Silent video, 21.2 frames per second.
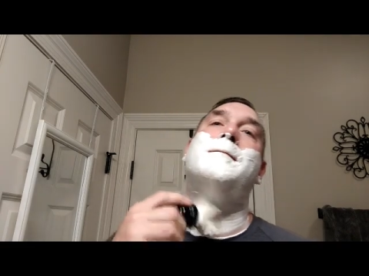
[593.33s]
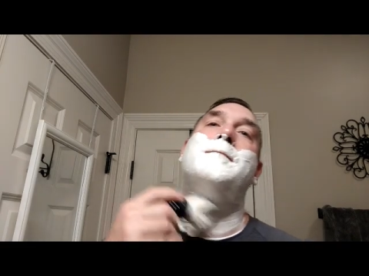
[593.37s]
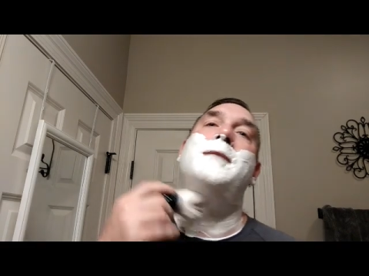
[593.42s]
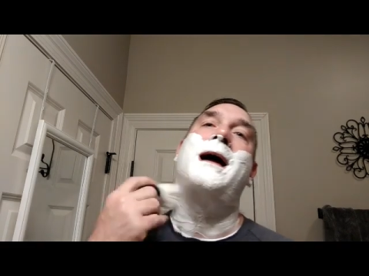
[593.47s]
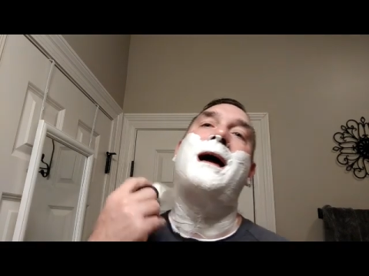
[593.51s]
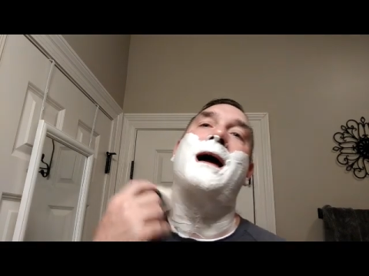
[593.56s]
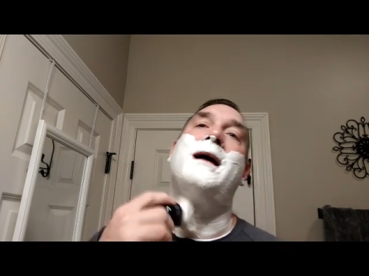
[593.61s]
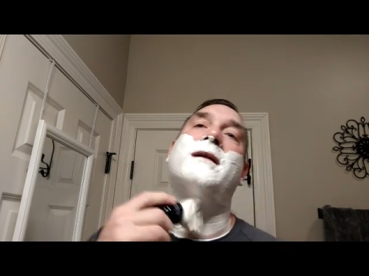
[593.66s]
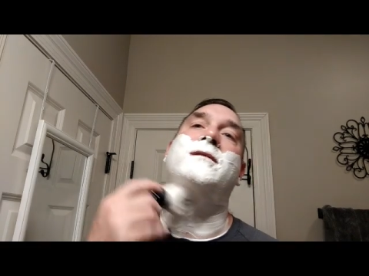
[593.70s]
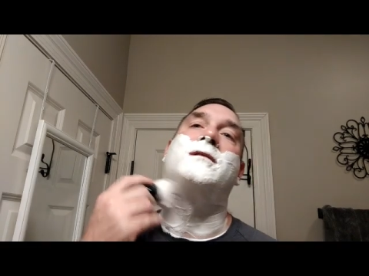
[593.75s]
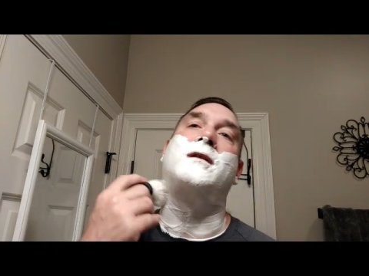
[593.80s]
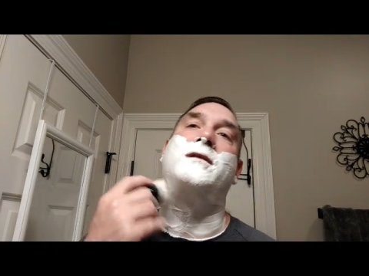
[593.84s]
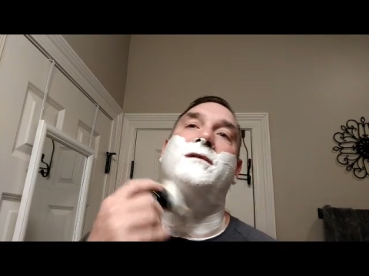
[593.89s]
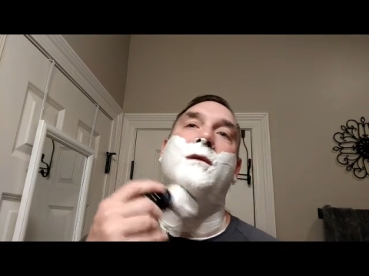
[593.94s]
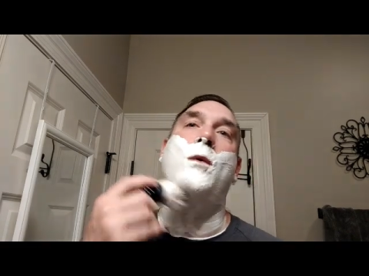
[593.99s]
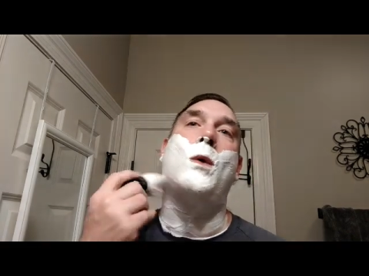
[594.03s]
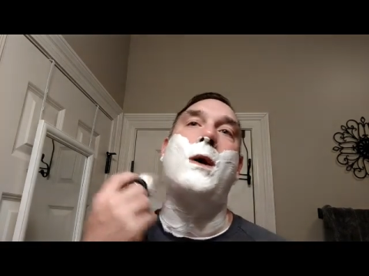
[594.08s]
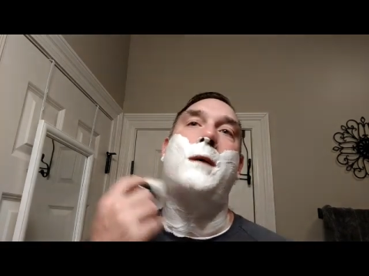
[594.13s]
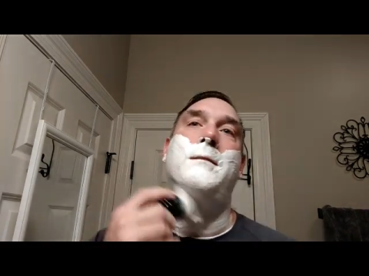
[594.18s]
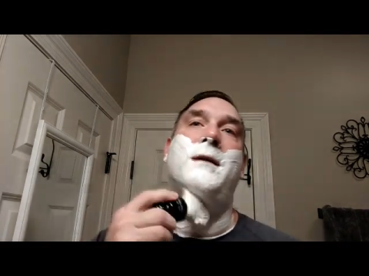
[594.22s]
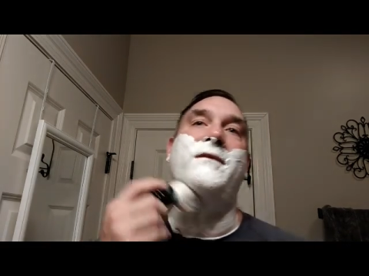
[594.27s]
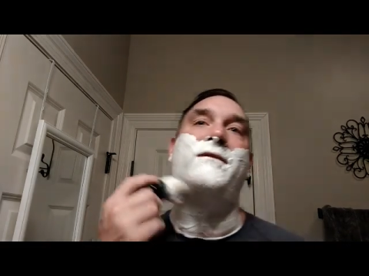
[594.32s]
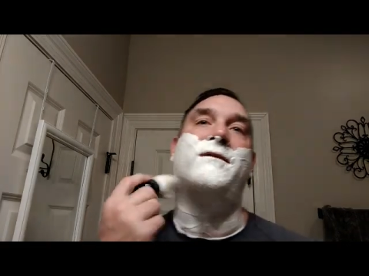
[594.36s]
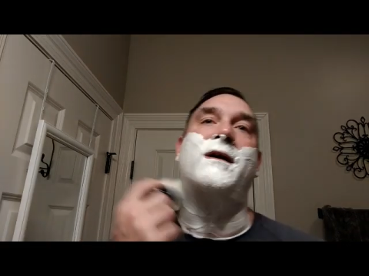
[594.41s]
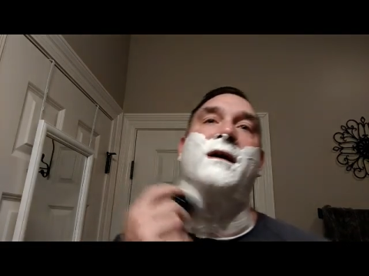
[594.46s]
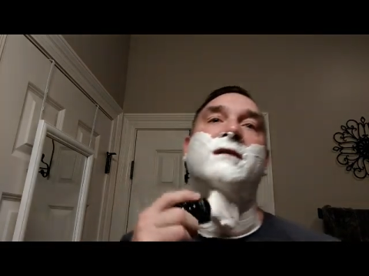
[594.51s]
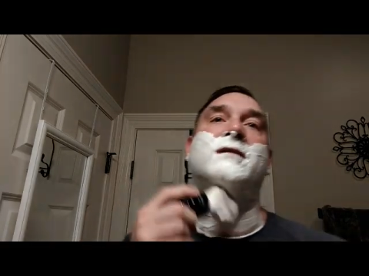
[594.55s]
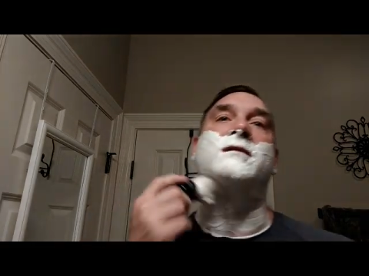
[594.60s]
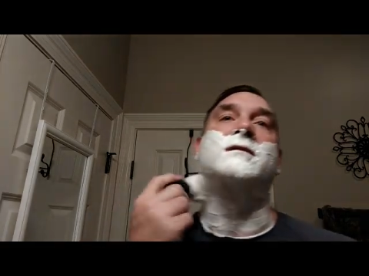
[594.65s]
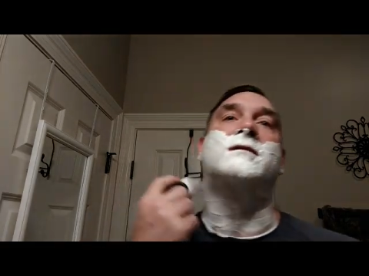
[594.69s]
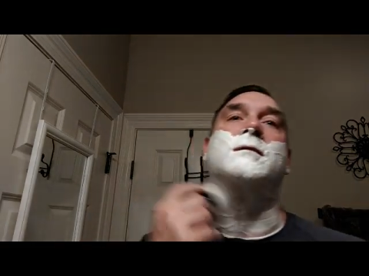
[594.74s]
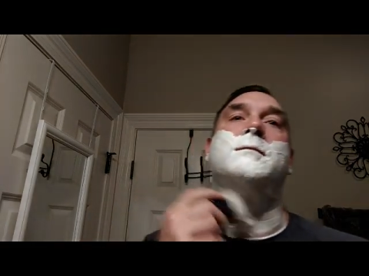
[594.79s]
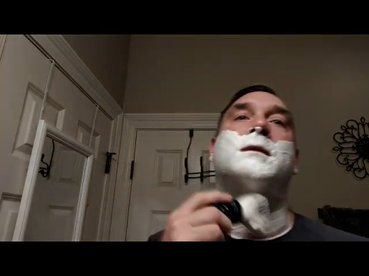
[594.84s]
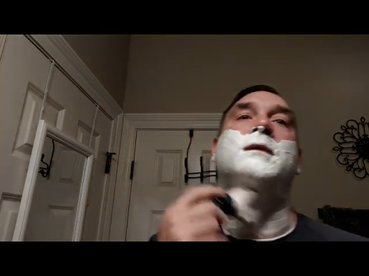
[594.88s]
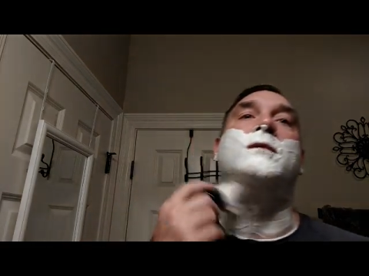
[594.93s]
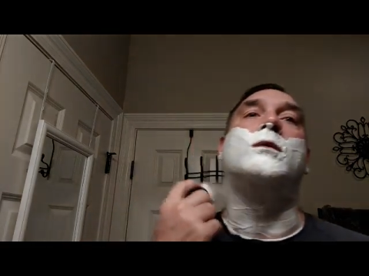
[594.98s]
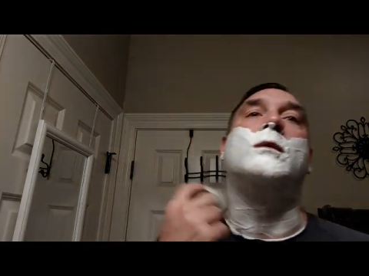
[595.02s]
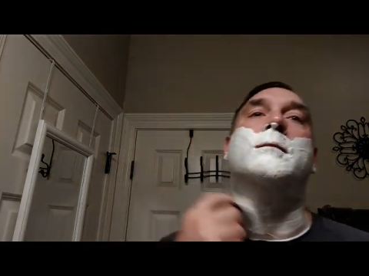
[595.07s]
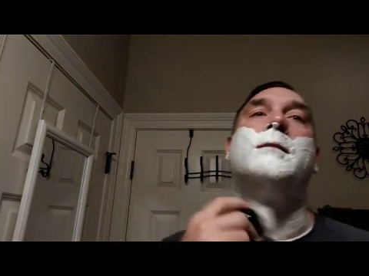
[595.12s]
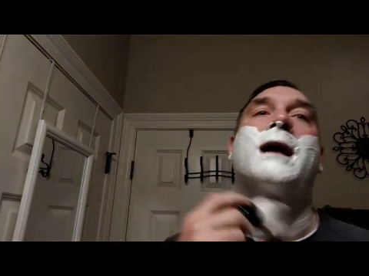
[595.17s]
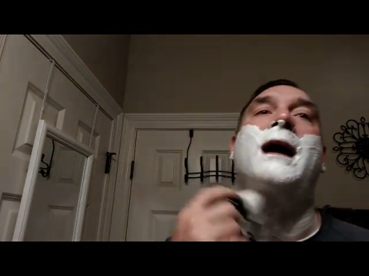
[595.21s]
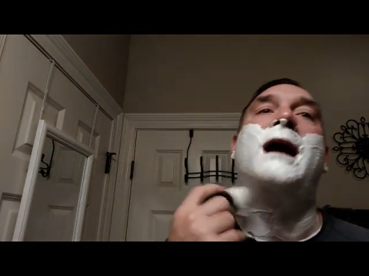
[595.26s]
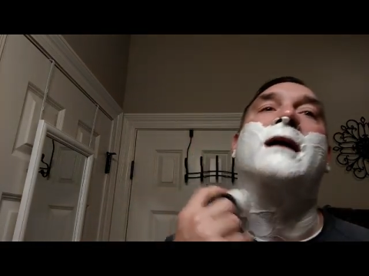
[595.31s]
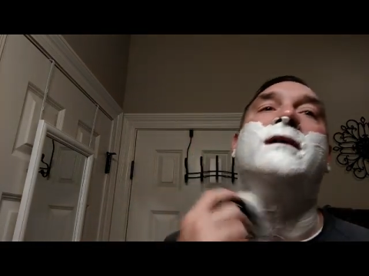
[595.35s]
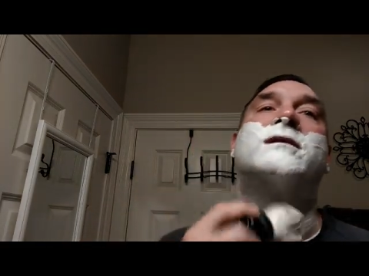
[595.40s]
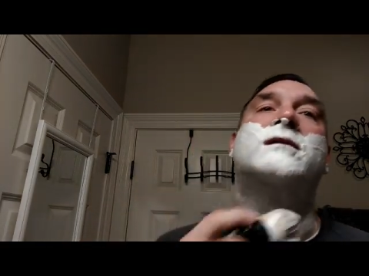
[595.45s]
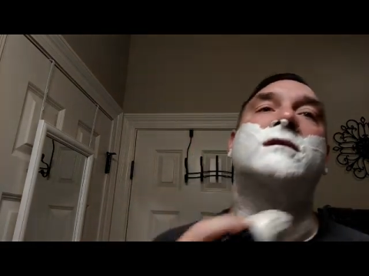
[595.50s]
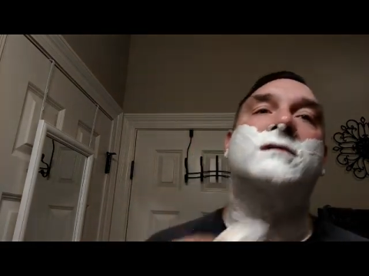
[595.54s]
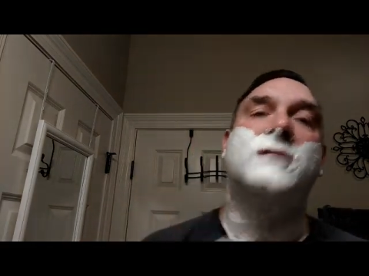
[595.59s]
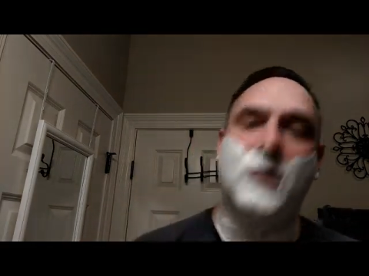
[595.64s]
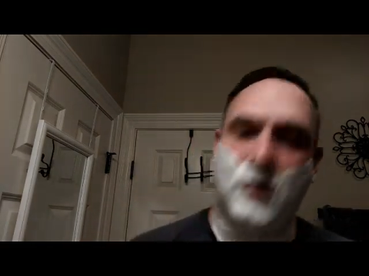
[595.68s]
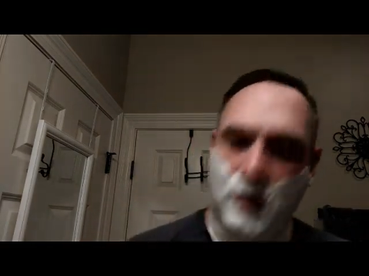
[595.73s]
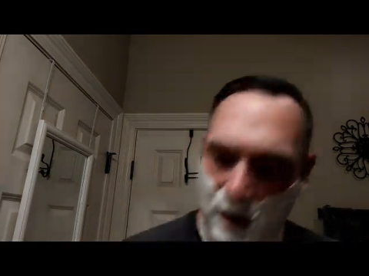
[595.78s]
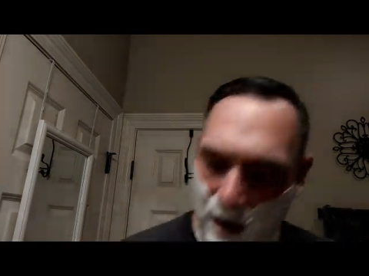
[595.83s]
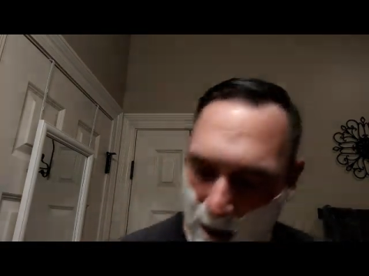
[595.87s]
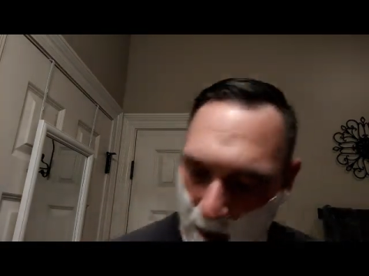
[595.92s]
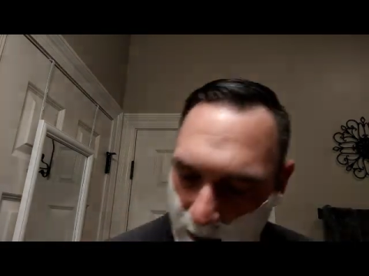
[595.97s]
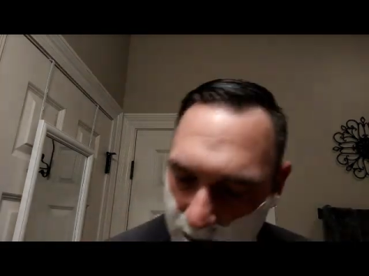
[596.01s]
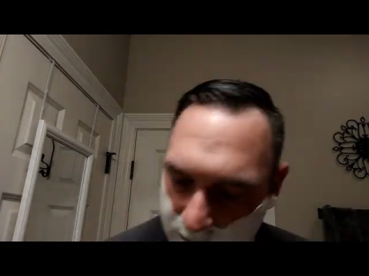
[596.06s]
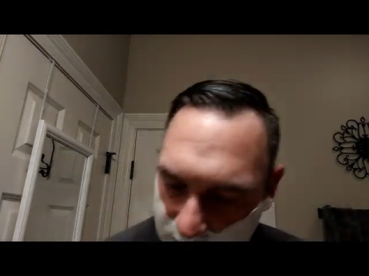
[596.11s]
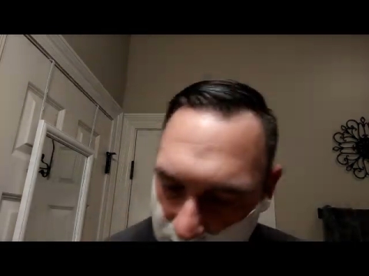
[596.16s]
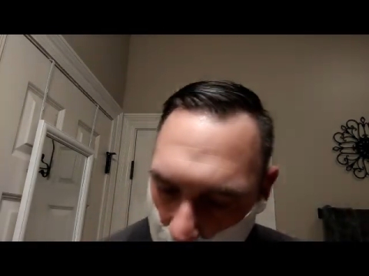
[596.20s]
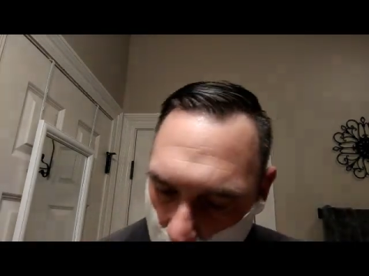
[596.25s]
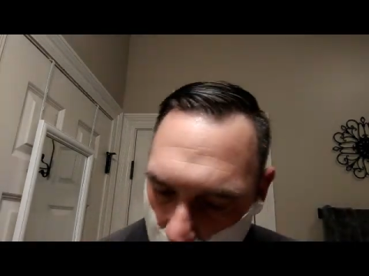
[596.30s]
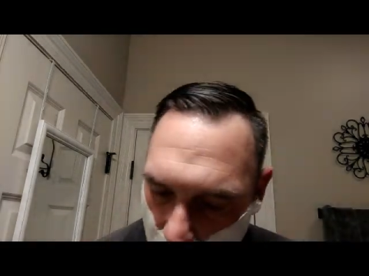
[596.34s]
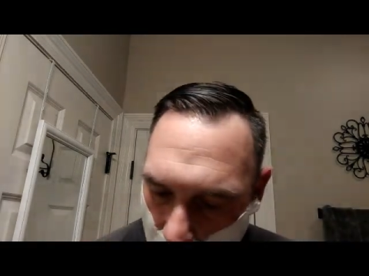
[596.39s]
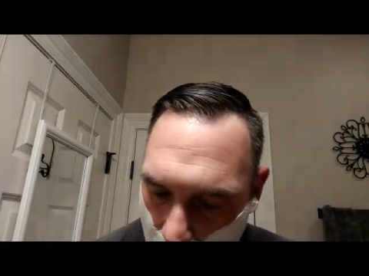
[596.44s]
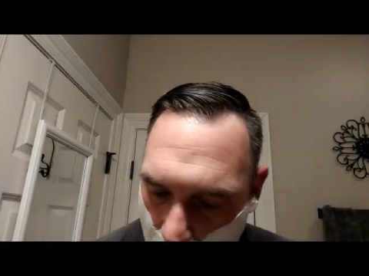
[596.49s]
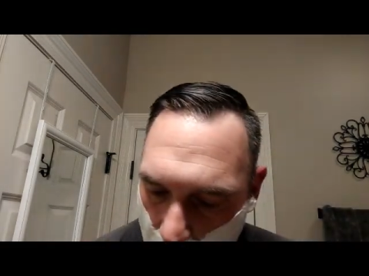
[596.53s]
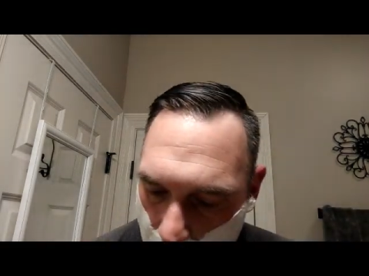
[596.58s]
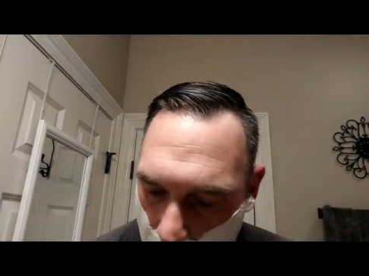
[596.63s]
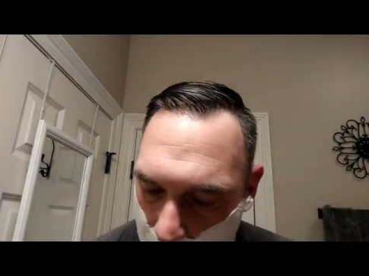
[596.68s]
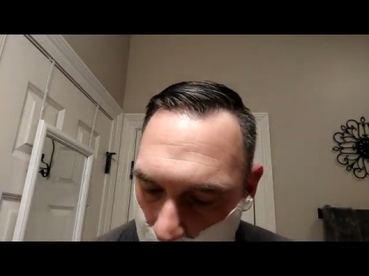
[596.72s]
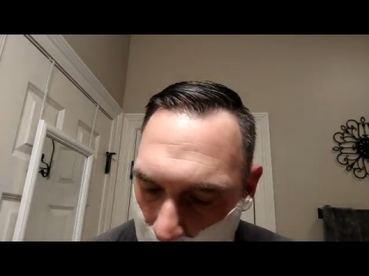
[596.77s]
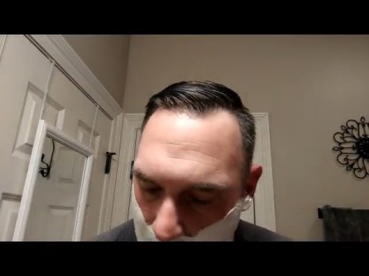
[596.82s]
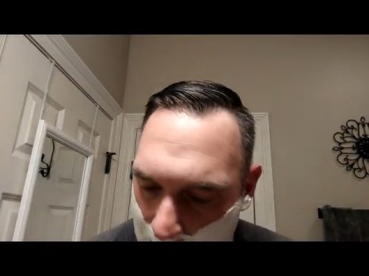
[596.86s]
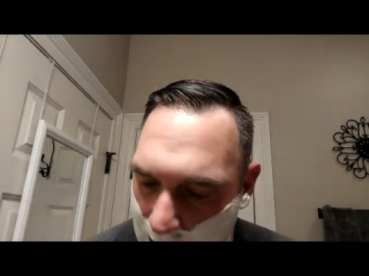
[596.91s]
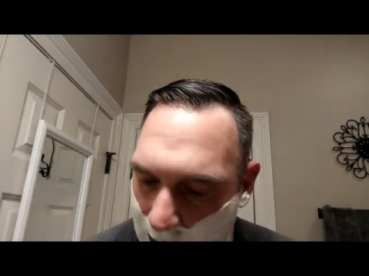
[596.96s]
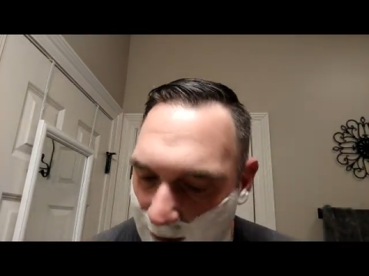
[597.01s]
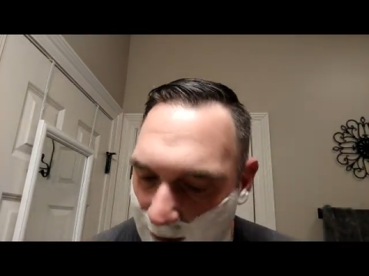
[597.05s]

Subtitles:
pass, because I wet my faces in between passes, so I